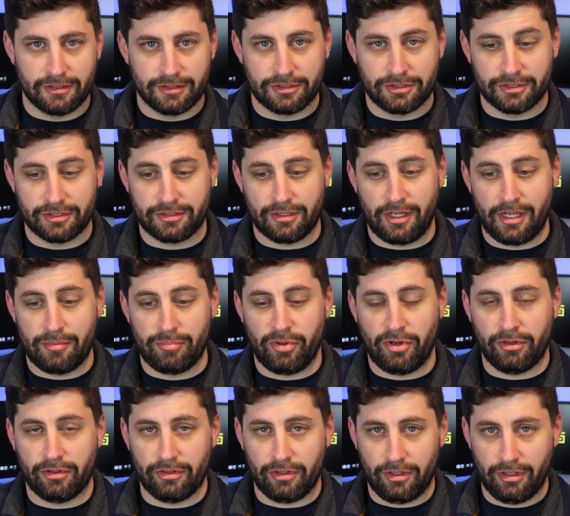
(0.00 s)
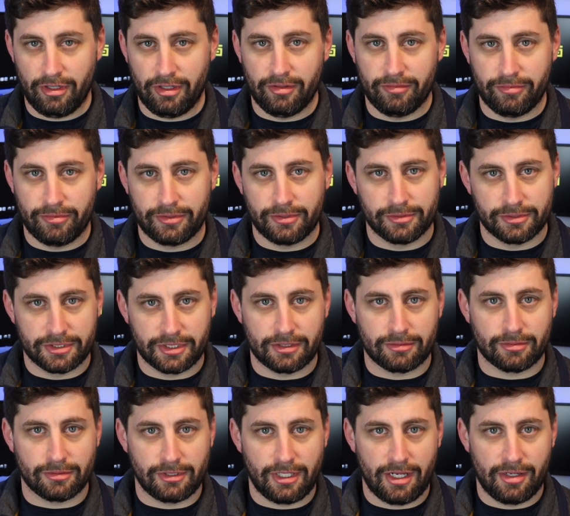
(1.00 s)
It's just a part of your
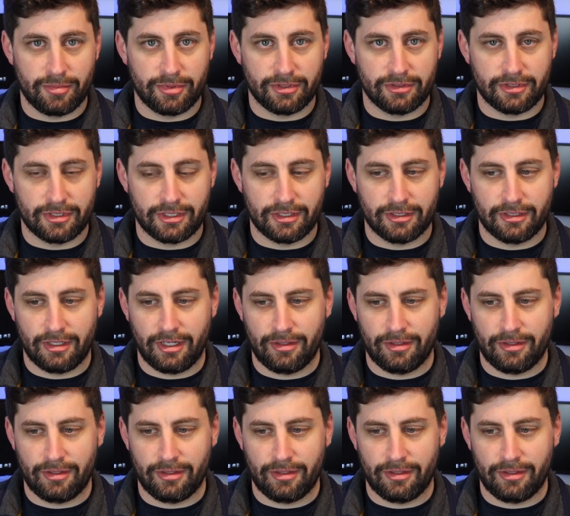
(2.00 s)
general liability.